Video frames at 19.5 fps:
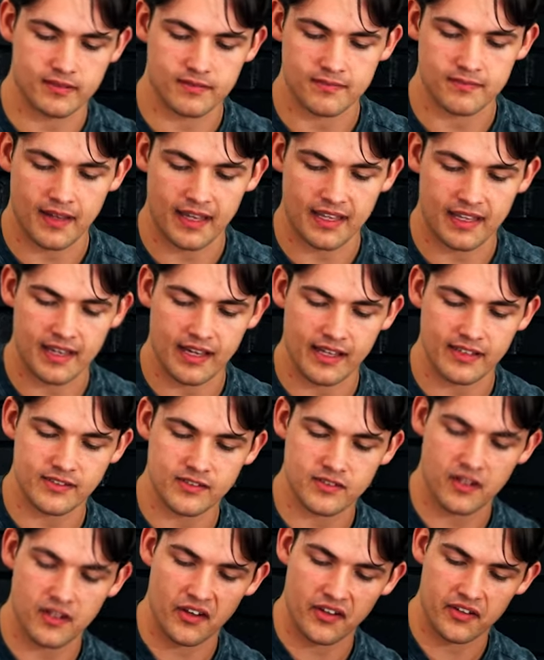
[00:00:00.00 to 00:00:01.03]
my
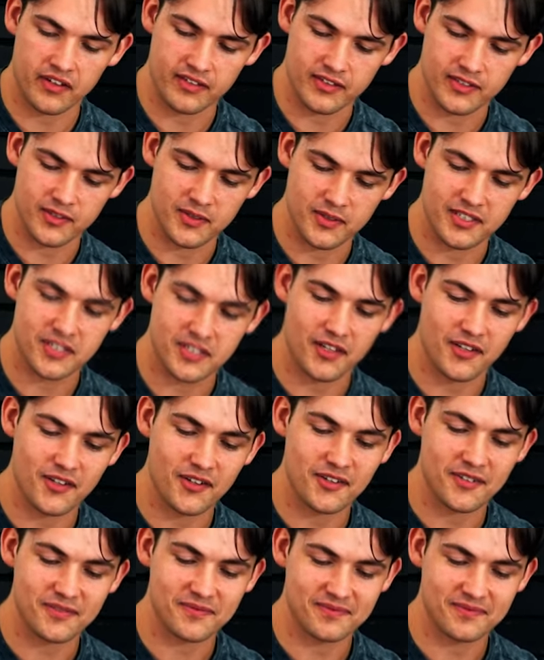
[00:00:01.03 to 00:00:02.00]
cats talking to each other.